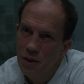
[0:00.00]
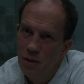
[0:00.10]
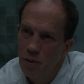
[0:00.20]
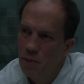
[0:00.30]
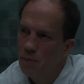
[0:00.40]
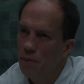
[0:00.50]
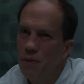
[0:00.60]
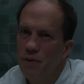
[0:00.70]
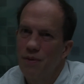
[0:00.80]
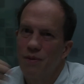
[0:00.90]
We're
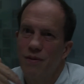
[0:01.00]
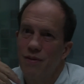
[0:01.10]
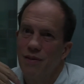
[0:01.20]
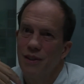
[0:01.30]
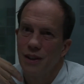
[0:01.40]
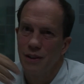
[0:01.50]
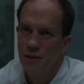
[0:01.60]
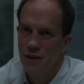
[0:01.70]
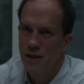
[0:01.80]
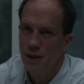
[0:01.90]
both, like, you
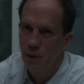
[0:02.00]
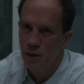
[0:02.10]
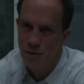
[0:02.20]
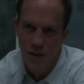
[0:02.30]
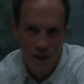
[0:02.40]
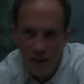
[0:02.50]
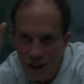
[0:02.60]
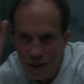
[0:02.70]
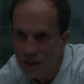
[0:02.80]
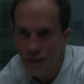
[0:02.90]
see somebody who's a
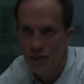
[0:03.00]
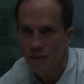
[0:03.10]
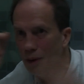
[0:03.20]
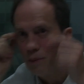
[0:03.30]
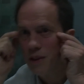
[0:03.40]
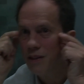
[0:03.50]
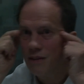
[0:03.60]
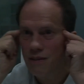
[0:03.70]
little different, maybe